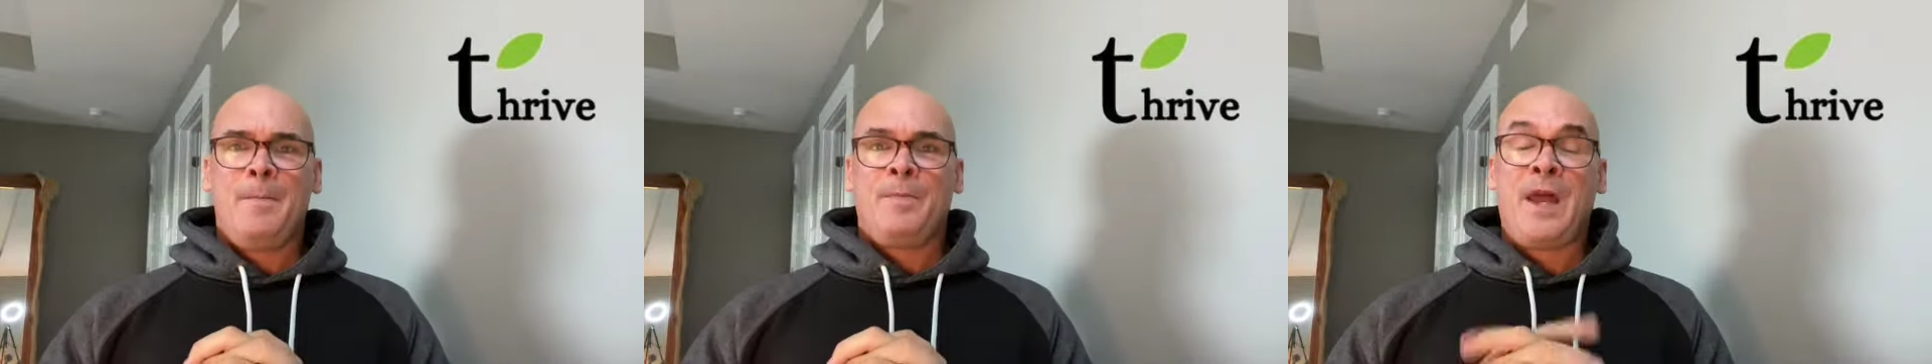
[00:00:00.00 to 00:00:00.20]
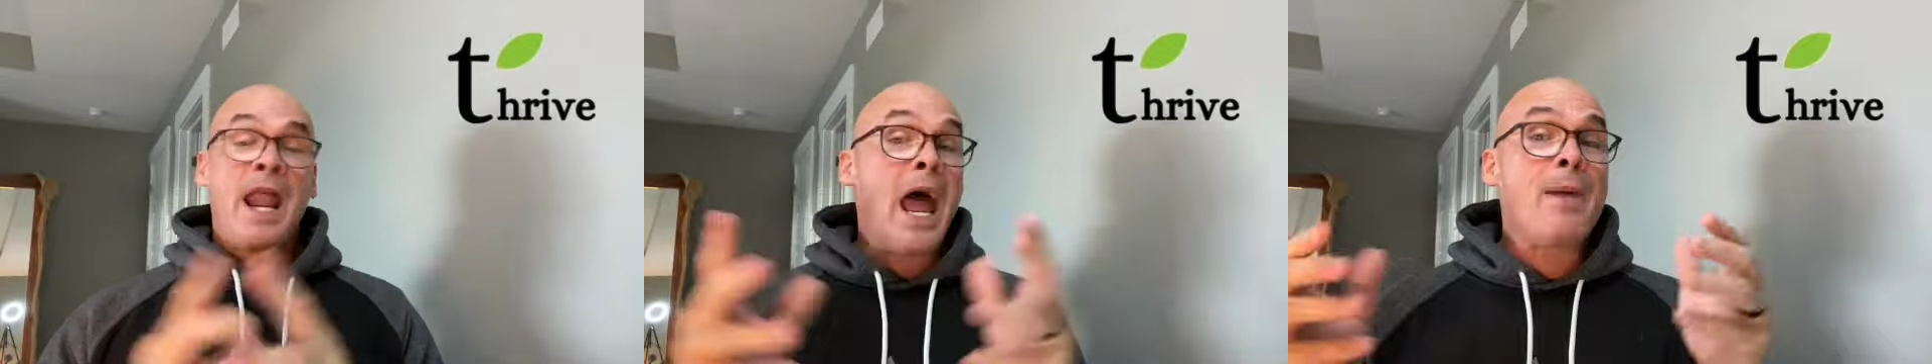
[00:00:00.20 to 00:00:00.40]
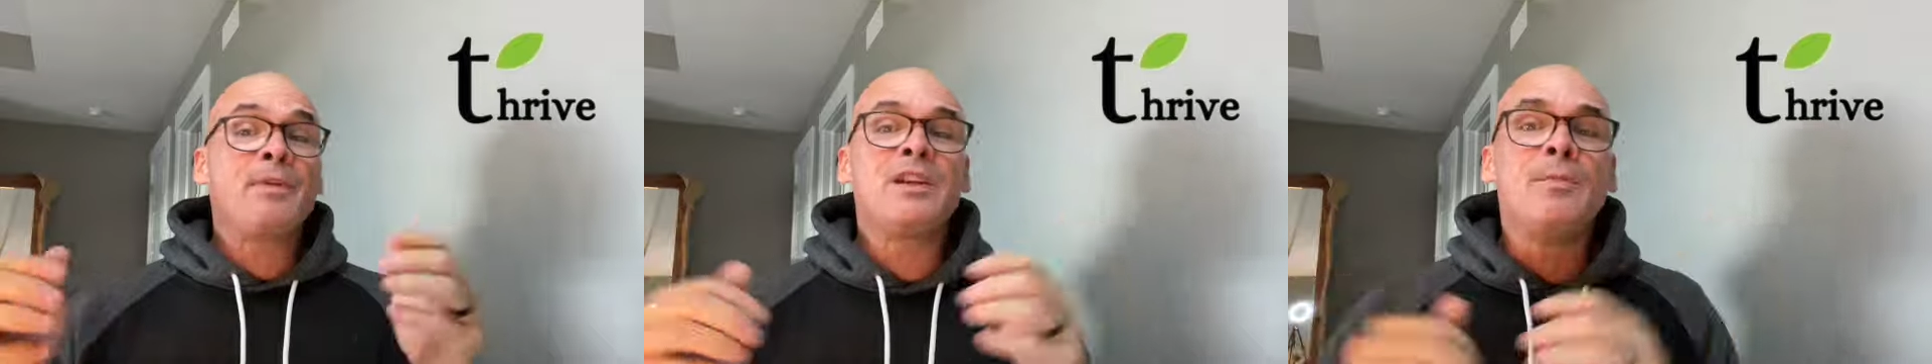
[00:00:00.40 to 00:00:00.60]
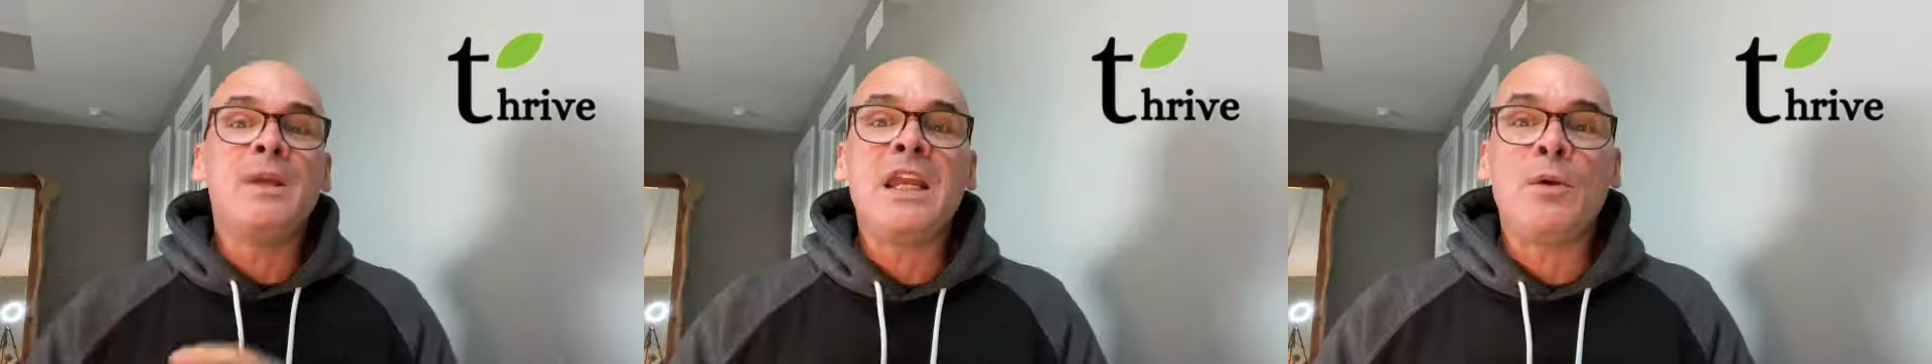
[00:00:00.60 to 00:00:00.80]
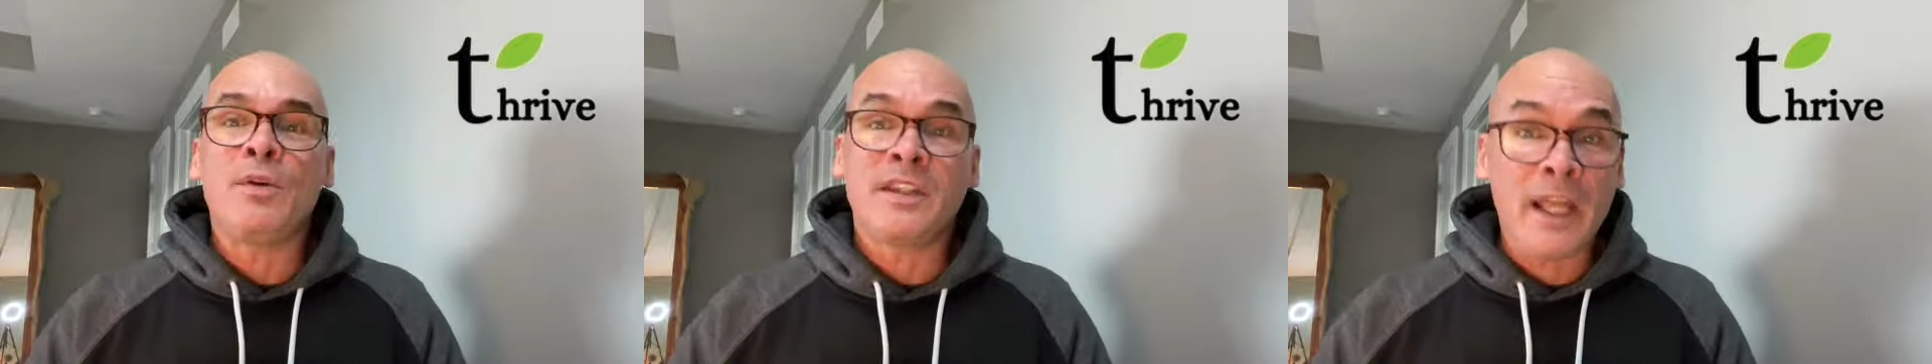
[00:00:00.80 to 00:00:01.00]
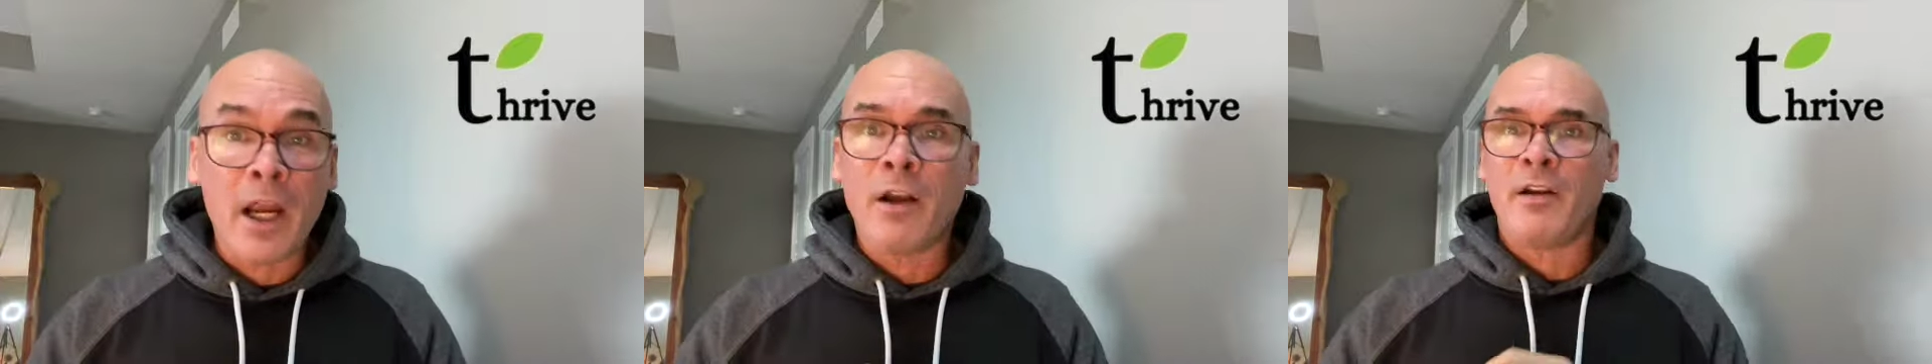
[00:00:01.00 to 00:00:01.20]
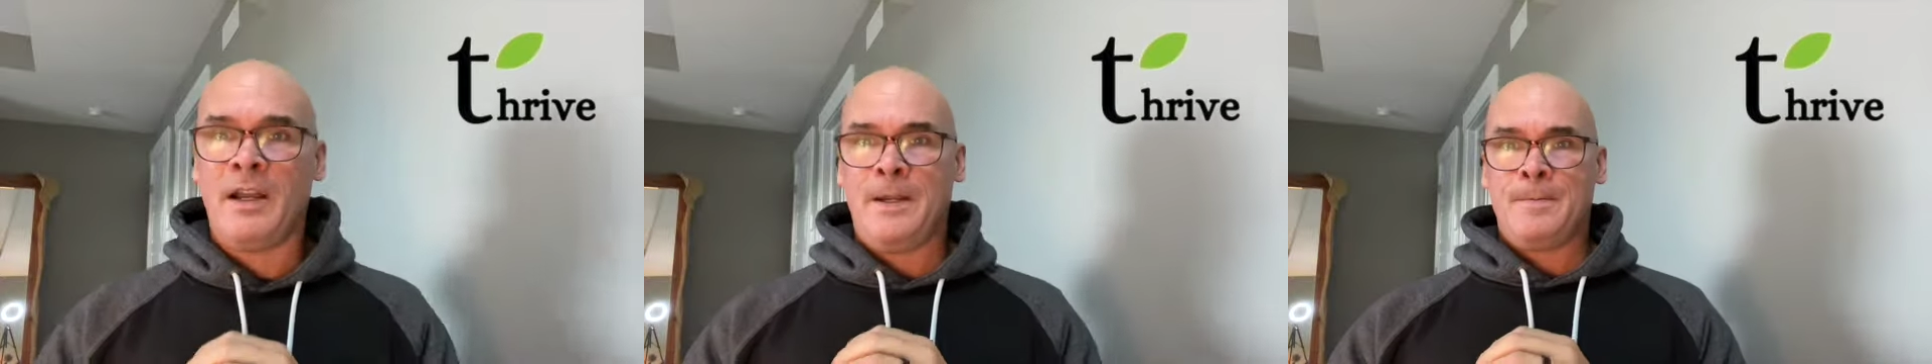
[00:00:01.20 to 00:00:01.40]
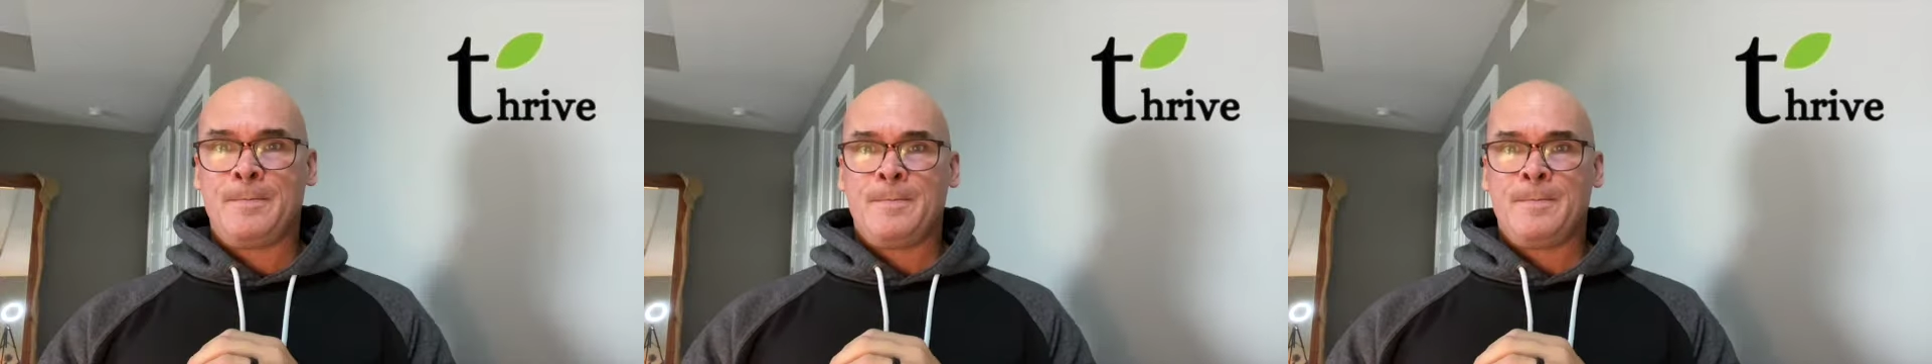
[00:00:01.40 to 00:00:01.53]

That happened to me with dairy.